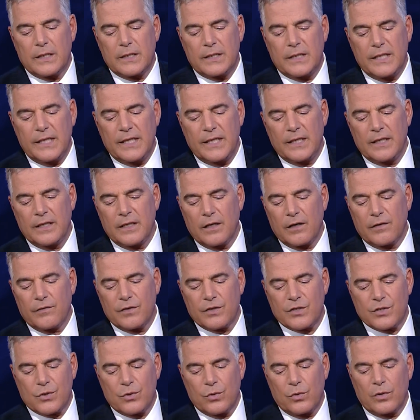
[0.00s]
Dean of
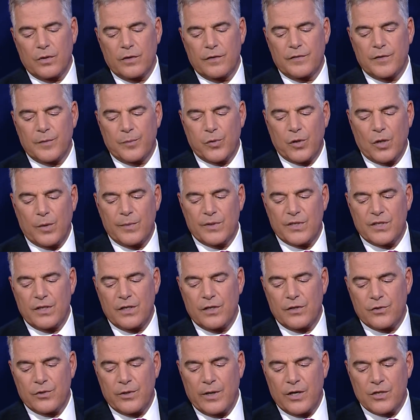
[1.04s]
the School of Diplomacy and
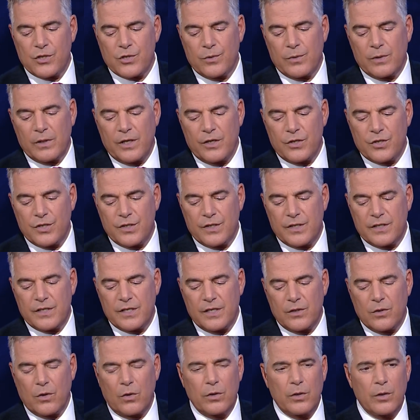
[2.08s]
International Relations at
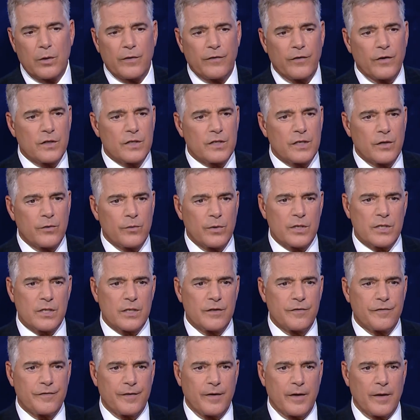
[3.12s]
Seton Hall University,
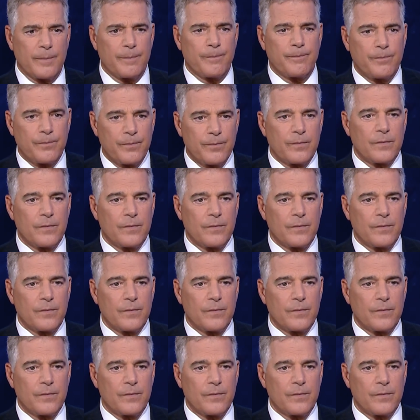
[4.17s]
originally from